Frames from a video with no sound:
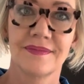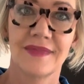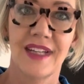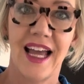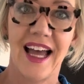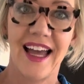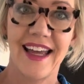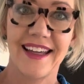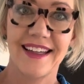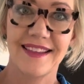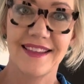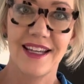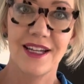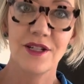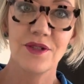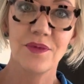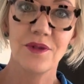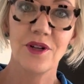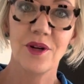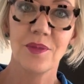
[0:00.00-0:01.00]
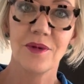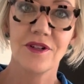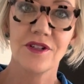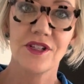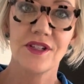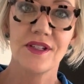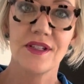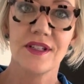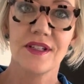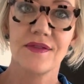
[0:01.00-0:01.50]
Hi, thanks for your
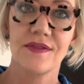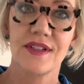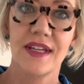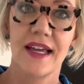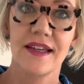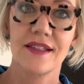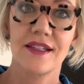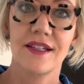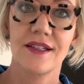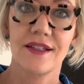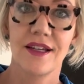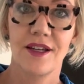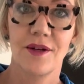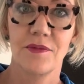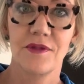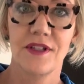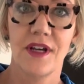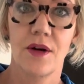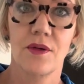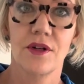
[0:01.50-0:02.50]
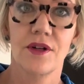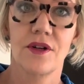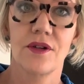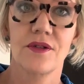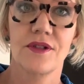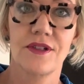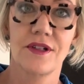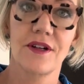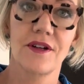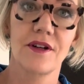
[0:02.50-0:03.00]
purchase of Sassy Sam sourdough
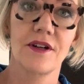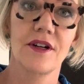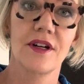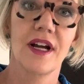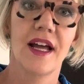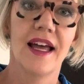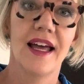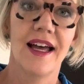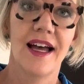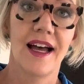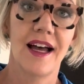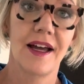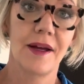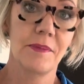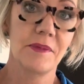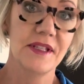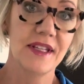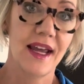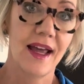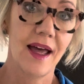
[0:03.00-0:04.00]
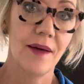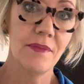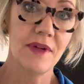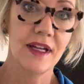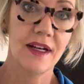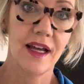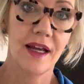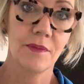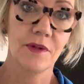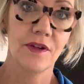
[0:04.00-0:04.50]
starter. I'm Sam
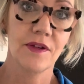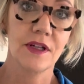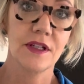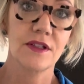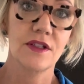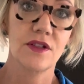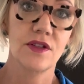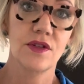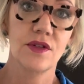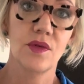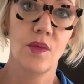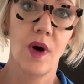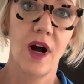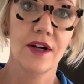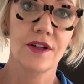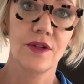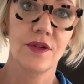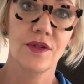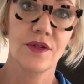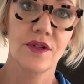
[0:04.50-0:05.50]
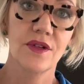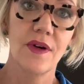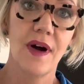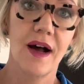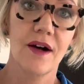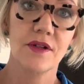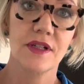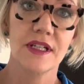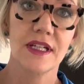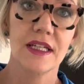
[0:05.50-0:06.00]
and I'm going to walk you through
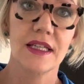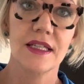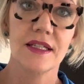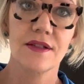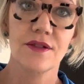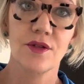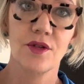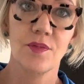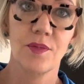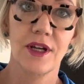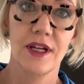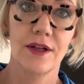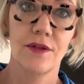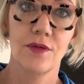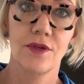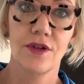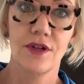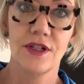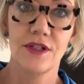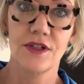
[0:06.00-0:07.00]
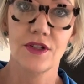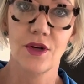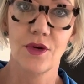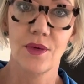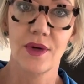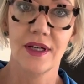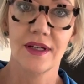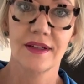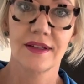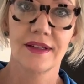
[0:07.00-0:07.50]
how to get this little bag of goodies
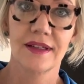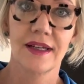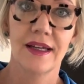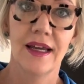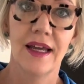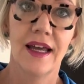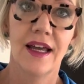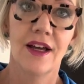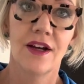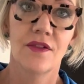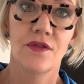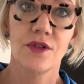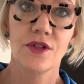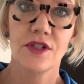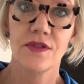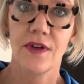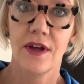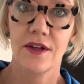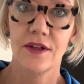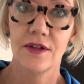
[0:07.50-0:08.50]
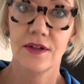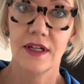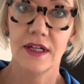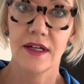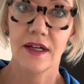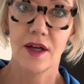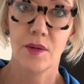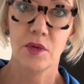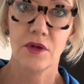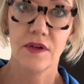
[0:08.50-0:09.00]
going. First of all, you need a
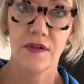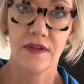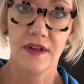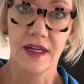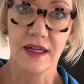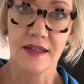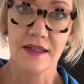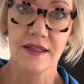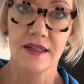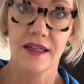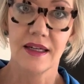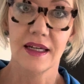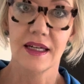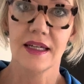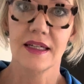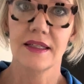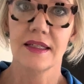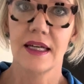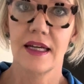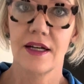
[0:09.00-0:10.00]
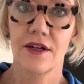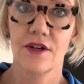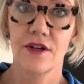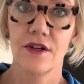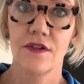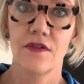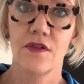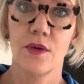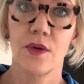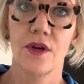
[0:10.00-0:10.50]
couple of things. A
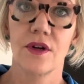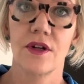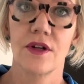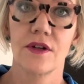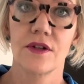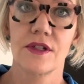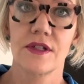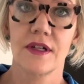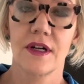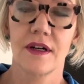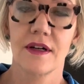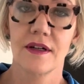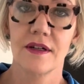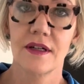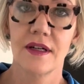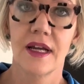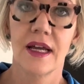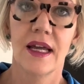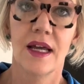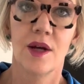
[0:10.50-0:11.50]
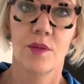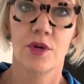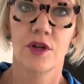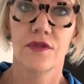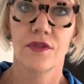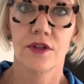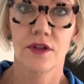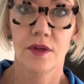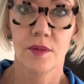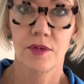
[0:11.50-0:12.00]
container for your starter,
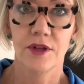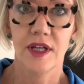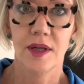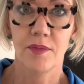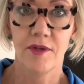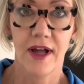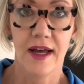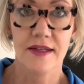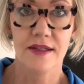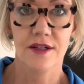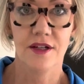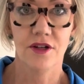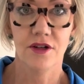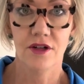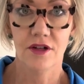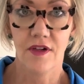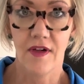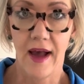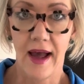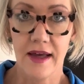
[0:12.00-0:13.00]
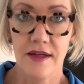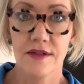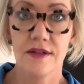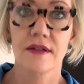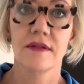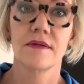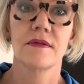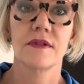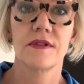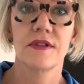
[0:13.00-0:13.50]
preferably plastic or glass.
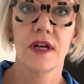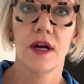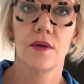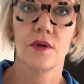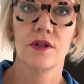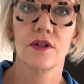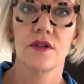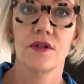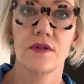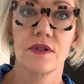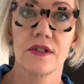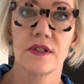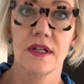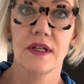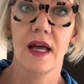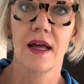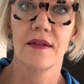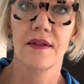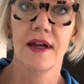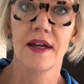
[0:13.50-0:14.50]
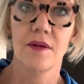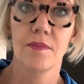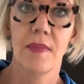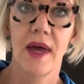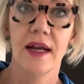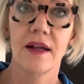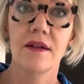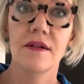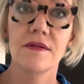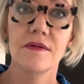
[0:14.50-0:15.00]
Sourdough does not like
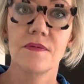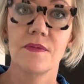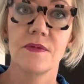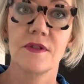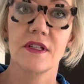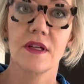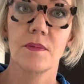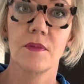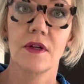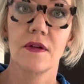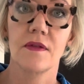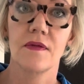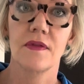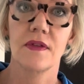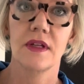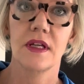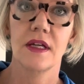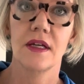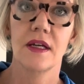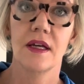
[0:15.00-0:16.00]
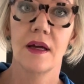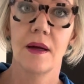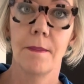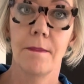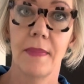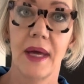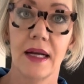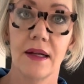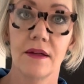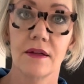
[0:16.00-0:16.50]
metal. Some of the
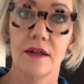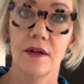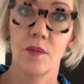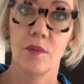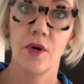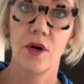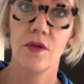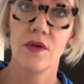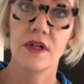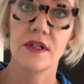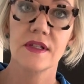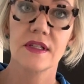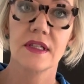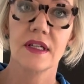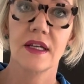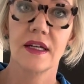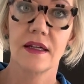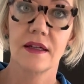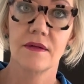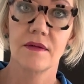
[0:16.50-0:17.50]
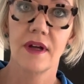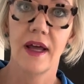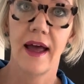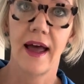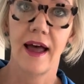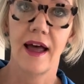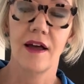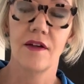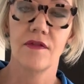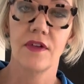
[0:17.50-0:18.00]
metal components can
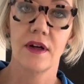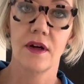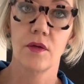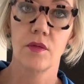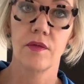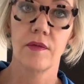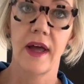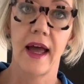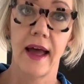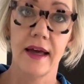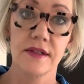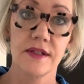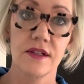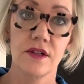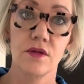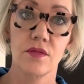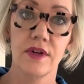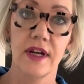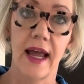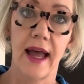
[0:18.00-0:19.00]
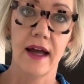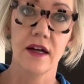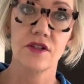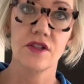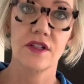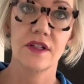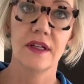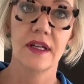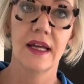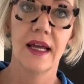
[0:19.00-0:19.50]
have an acid
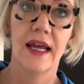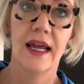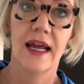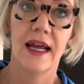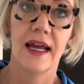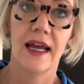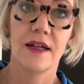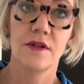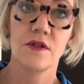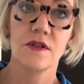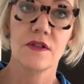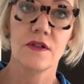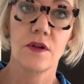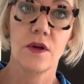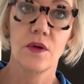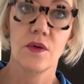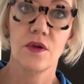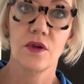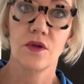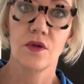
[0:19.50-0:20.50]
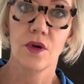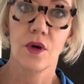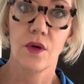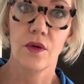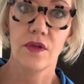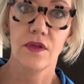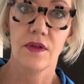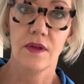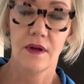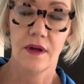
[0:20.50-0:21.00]
reaction and slow the
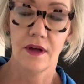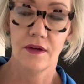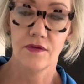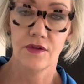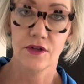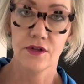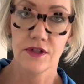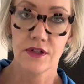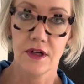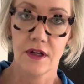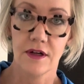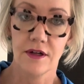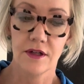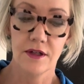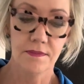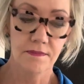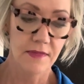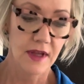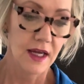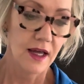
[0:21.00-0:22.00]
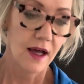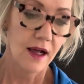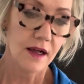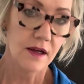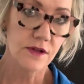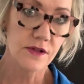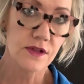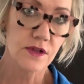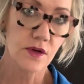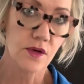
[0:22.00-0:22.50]
growth of your starter.
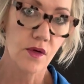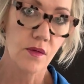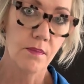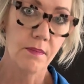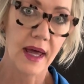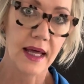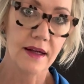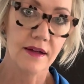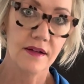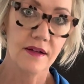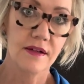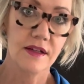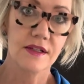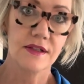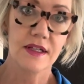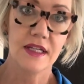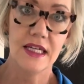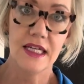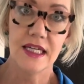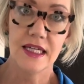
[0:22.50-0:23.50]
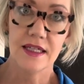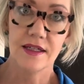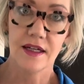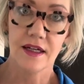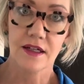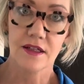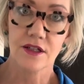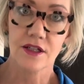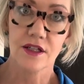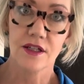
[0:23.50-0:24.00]
Also, metal is a heat
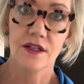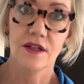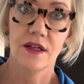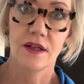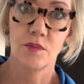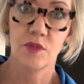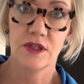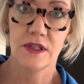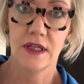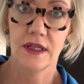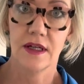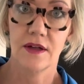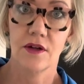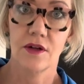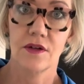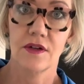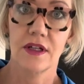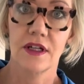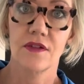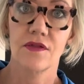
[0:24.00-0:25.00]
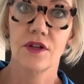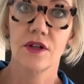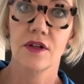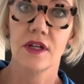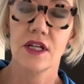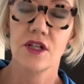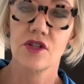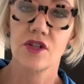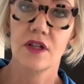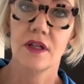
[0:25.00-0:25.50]
conductor, particularly if your
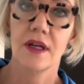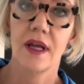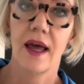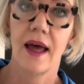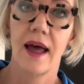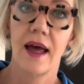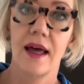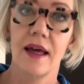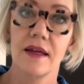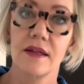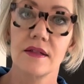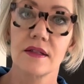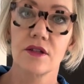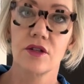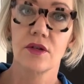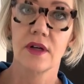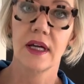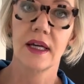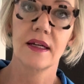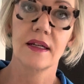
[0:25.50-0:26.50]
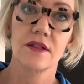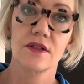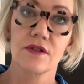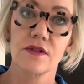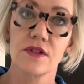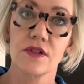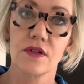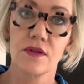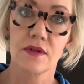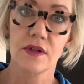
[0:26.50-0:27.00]
kitchen has granite or
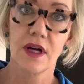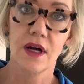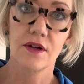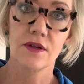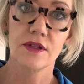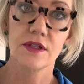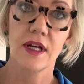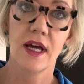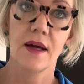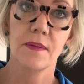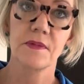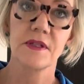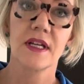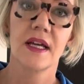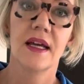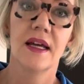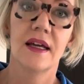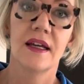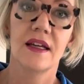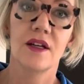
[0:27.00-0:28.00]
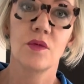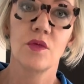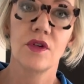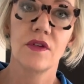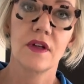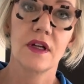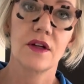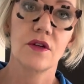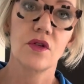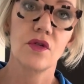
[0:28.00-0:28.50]
stone countertops. It will
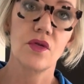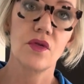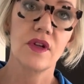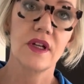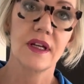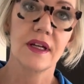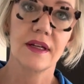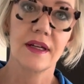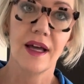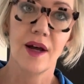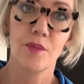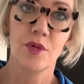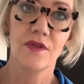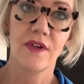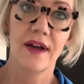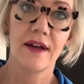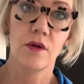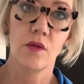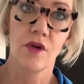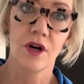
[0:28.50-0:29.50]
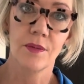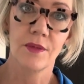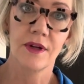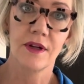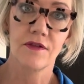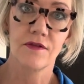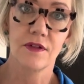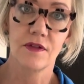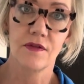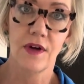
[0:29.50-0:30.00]
then cool it and not provide a warm
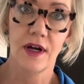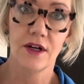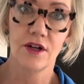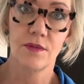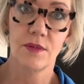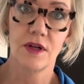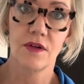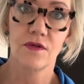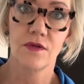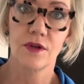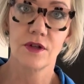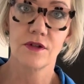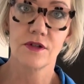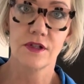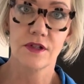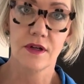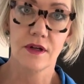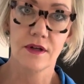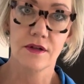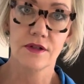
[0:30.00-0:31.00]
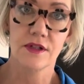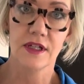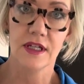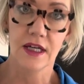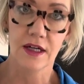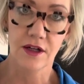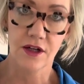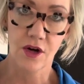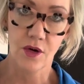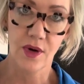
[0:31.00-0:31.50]
enough environment for your starter to
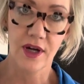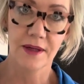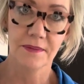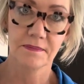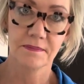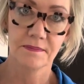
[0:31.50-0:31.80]
get going.